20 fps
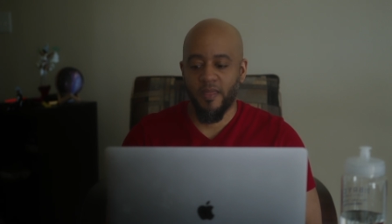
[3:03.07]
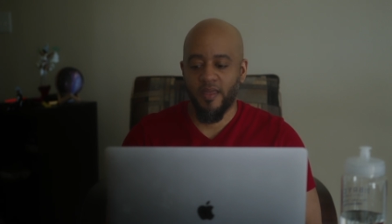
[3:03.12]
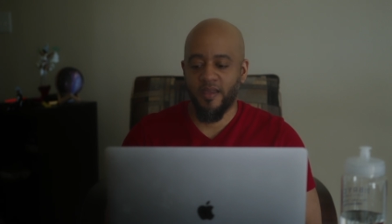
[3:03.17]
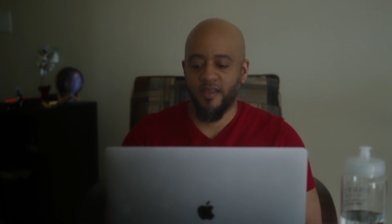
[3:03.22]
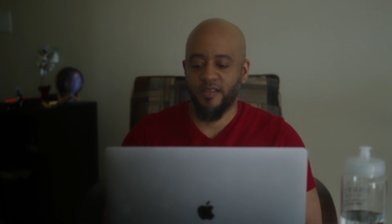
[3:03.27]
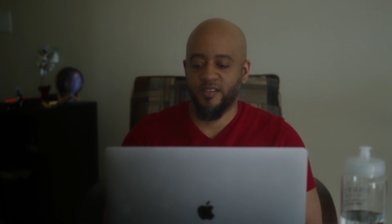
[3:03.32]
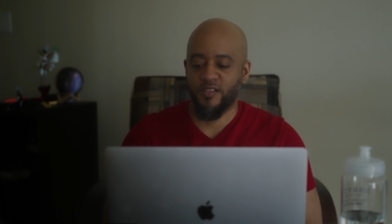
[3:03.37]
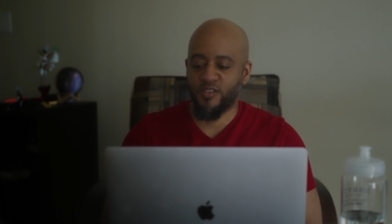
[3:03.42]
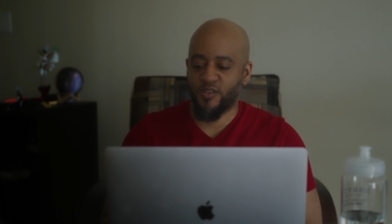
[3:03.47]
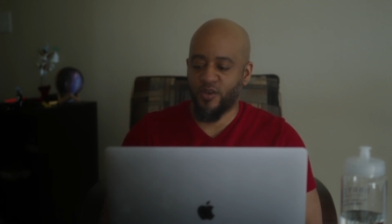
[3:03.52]

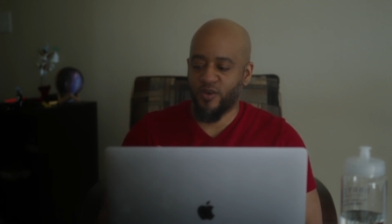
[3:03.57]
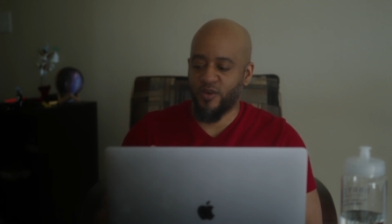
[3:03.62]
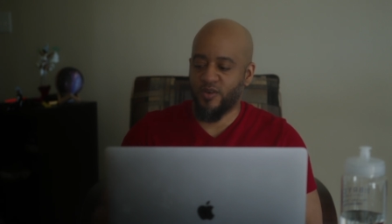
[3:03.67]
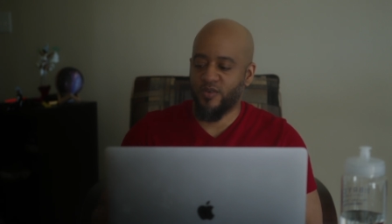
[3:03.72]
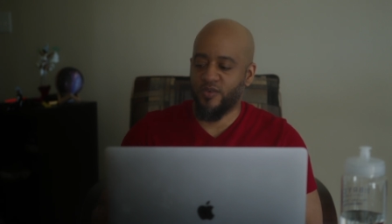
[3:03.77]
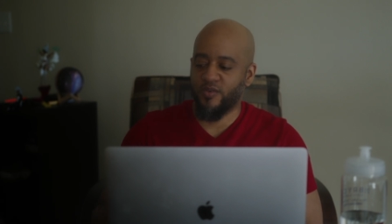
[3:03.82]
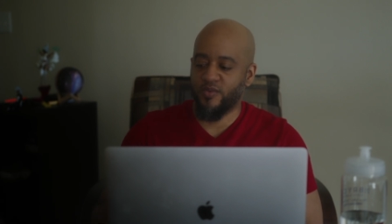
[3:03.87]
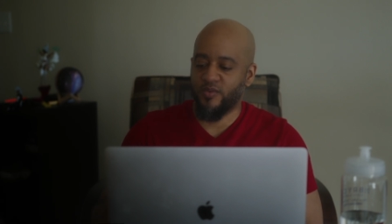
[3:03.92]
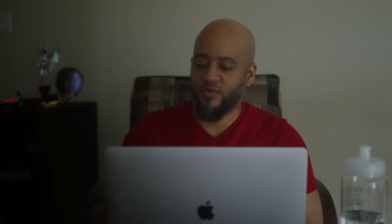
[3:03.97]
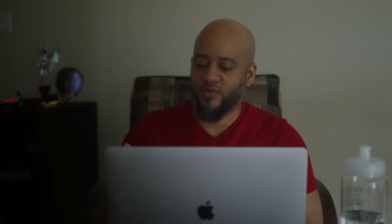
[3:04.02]
a
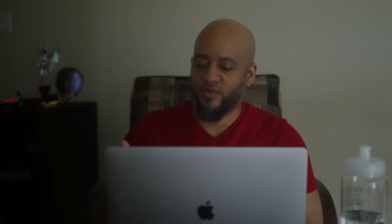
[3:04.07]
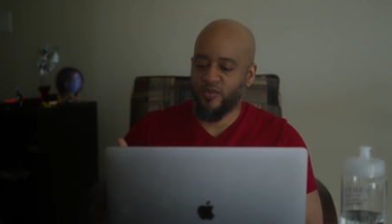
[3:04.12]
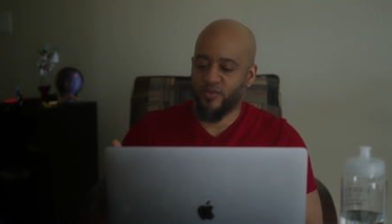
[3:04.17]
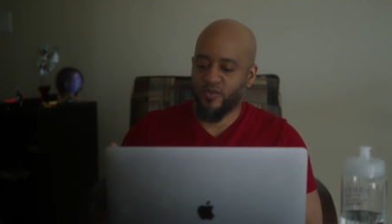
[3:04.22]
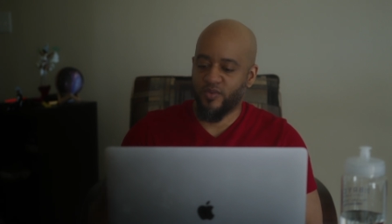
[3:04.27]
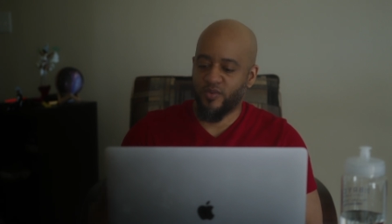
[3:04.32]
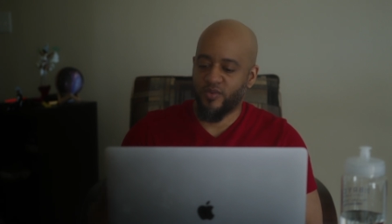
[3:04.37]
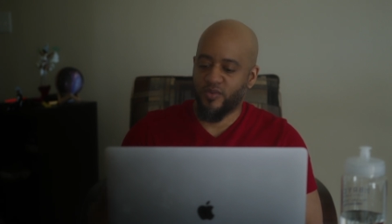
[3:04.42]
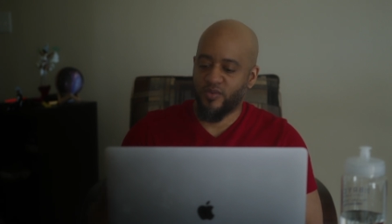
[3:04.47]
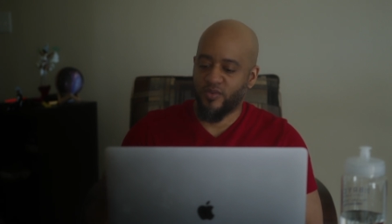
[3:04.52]
certain
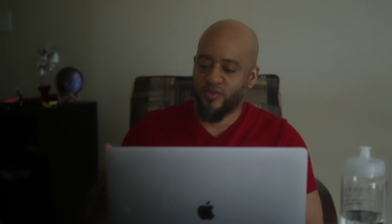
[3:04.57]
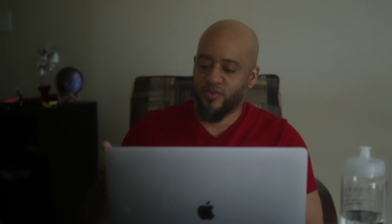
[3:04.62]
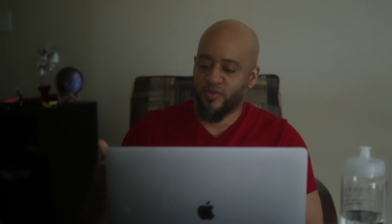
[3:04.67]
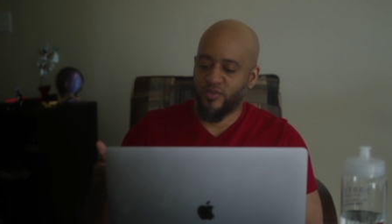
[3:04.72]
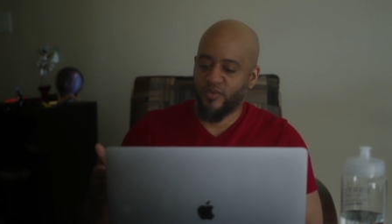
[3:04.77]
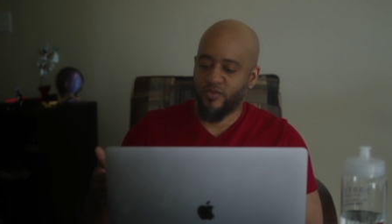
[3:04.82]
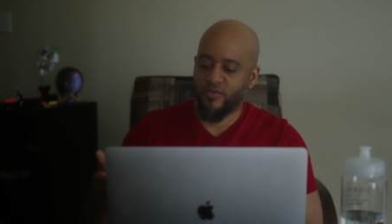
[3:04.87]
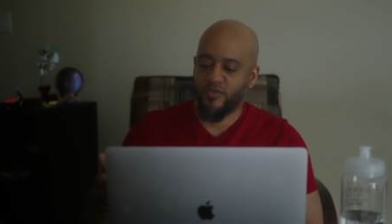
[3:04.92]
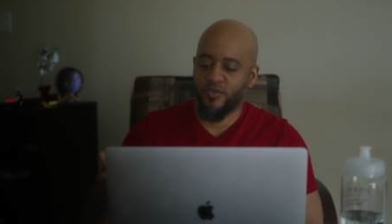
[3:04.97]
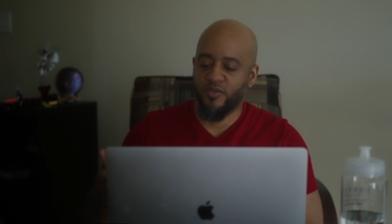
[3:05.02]

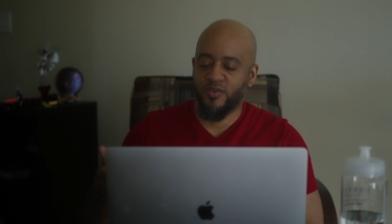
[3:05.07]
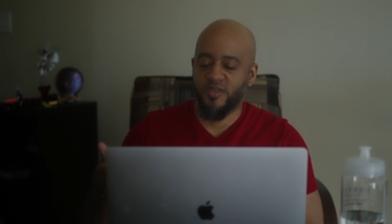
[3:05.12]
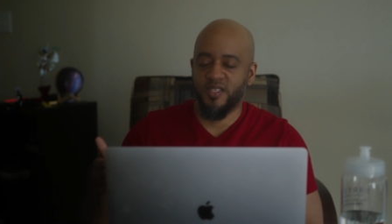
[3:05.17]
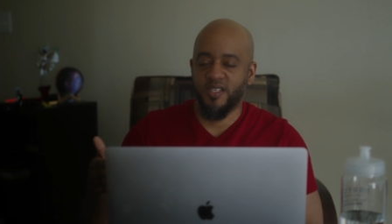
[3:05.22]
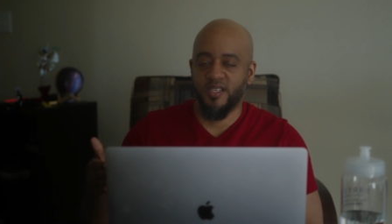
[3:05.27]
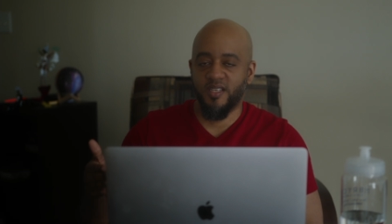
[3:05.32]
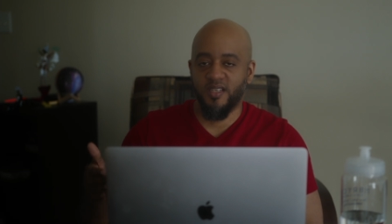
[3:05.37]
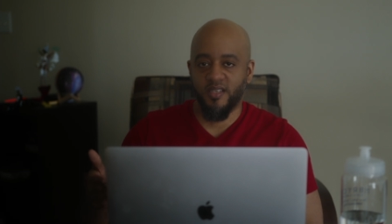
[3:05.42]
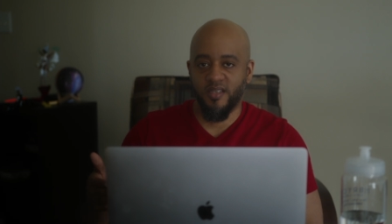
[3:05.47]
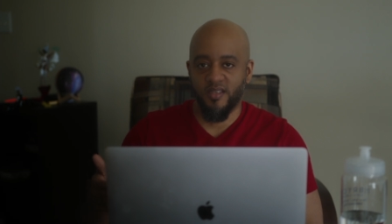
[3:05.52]

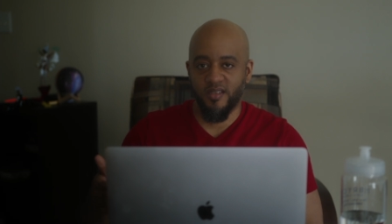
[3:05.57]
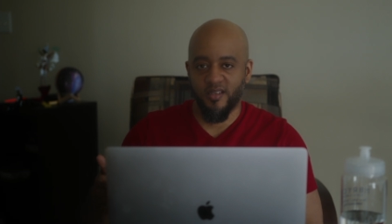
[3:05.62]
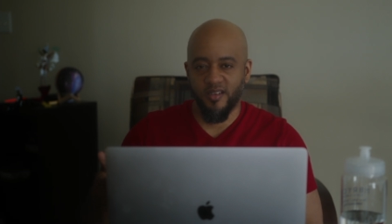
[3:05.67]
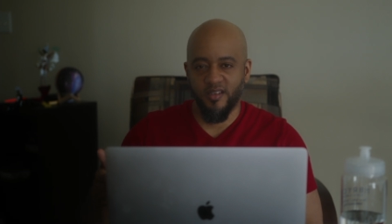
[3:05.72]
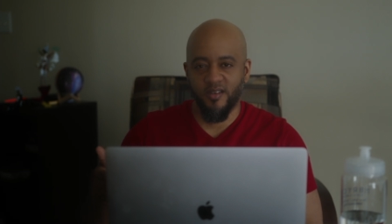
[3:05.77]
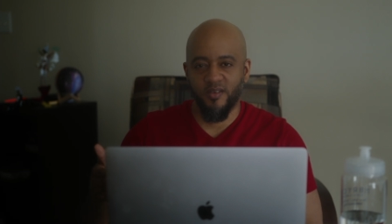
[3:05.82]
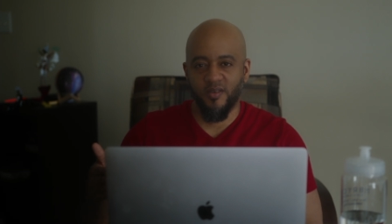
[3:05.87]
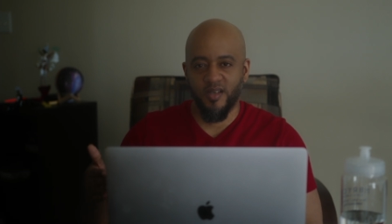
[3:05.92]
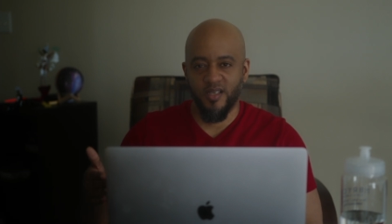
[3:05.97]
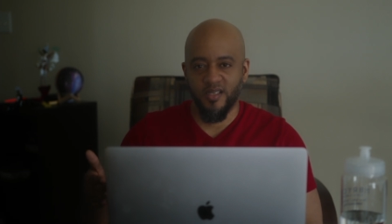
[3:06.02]
routine, you
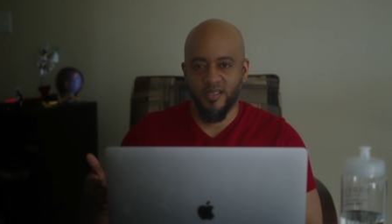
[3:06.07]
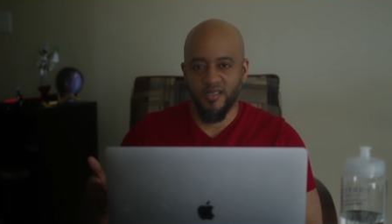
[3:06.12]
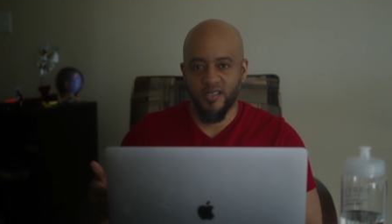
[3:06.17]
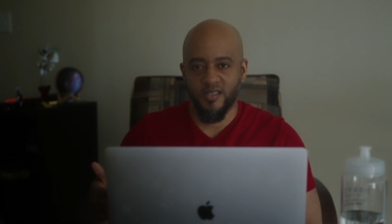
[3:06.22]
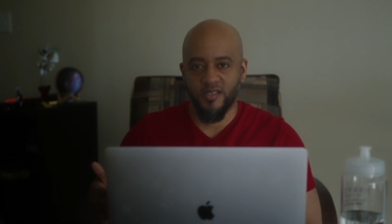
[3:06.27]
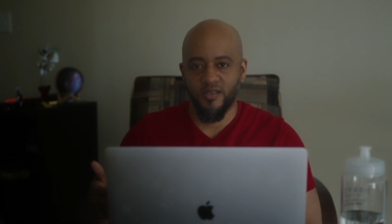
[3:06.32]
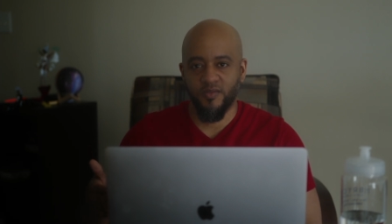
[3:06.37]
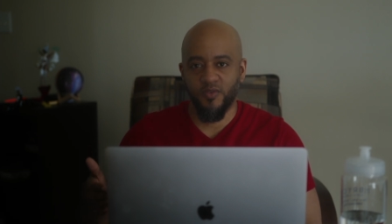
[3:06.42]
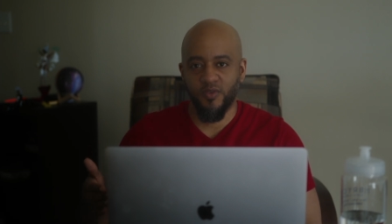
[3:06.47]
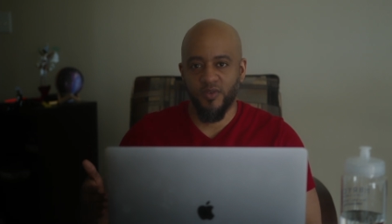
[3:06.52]
know,
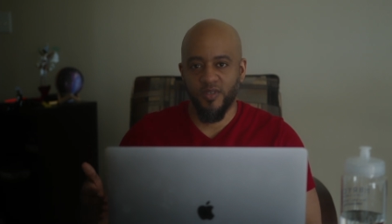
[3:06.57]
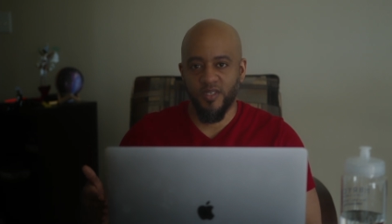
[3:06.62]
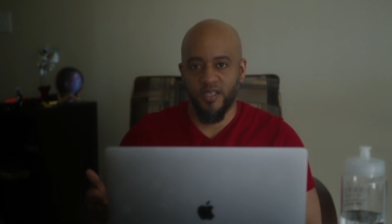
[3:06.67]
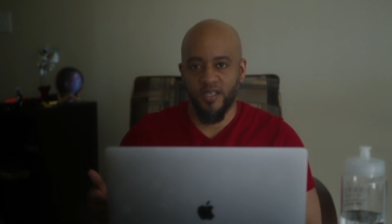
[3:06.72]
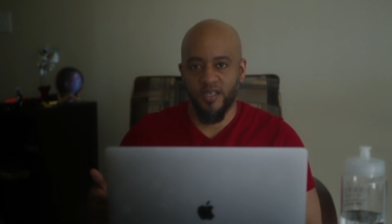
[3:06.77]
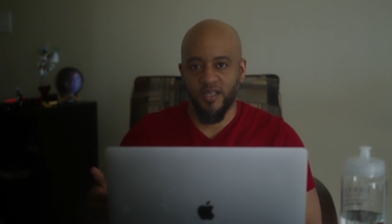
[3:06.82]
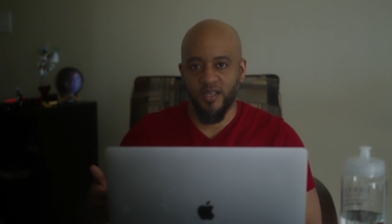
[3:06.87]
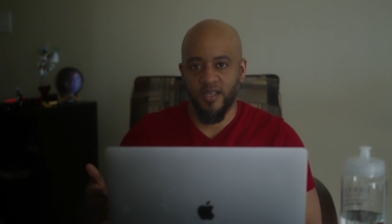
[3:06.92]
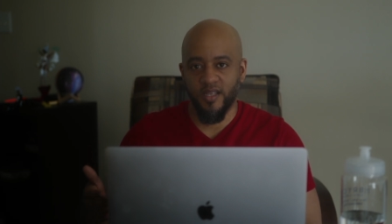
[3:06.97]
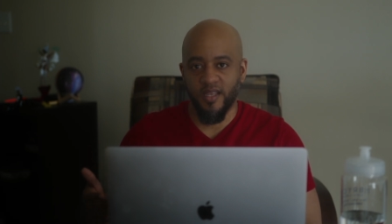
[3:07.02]
consistent
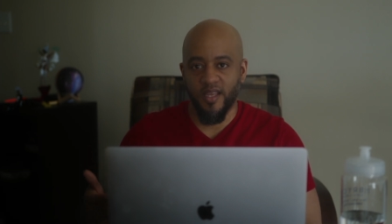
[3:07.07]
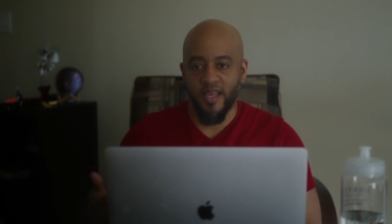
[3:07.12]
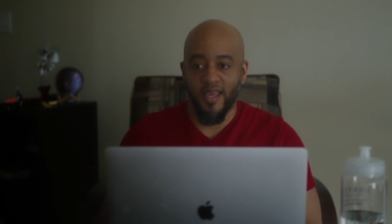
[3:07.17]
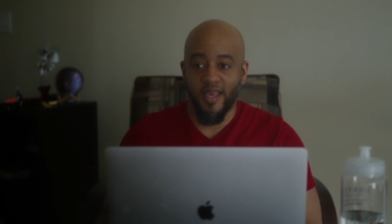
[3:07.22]
routine.